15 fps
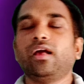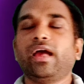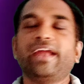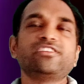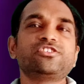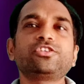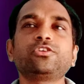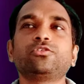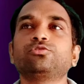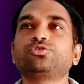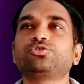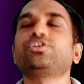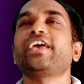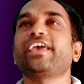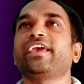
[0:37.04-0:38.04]
And so
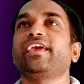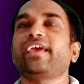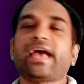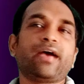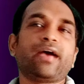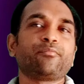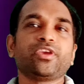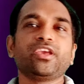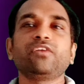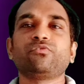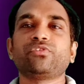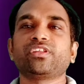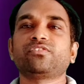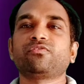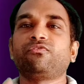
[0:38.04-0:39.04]
today I am here
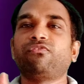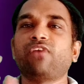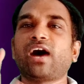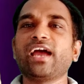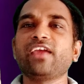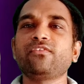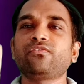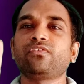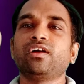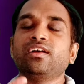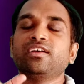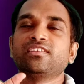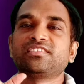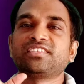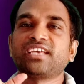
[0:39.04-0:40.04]
with 5
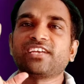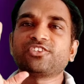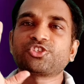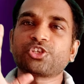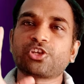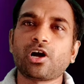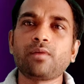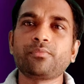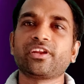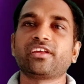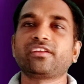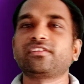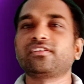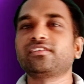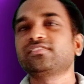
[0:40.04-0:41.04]
such common
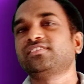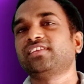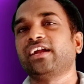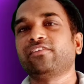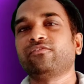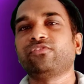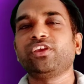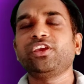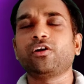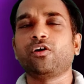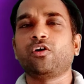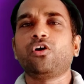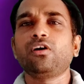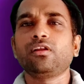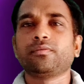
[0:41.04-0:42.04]
errors that we
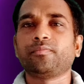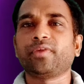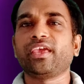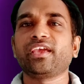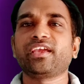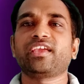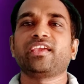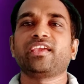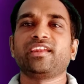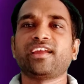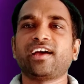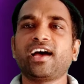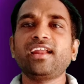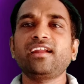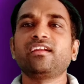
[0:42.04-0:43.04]
all make in
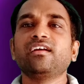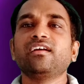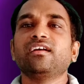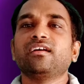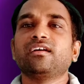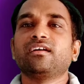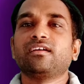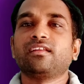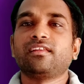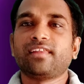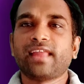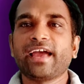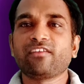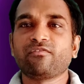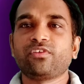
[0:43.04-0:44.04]
our
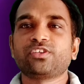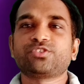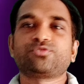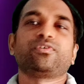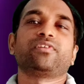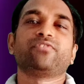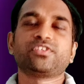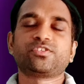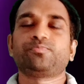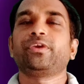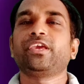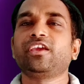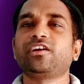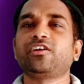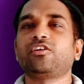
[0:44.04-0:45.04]
language when we
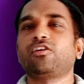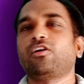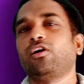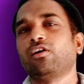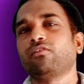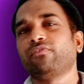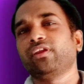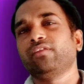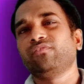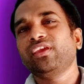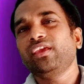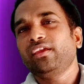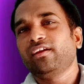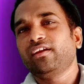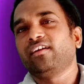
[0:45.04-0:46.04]
speak or when
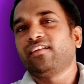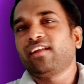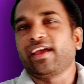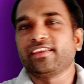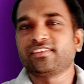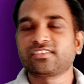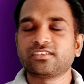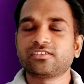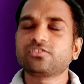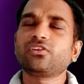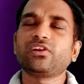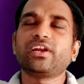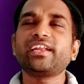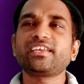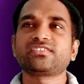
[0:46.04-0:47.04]
we write.
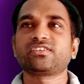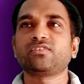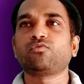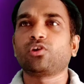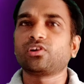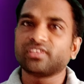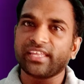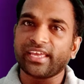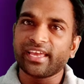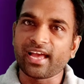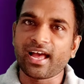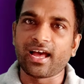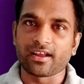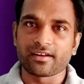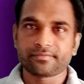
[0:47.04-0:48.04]
So let us see what they
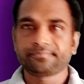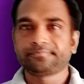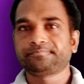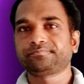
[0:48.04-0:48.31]
are.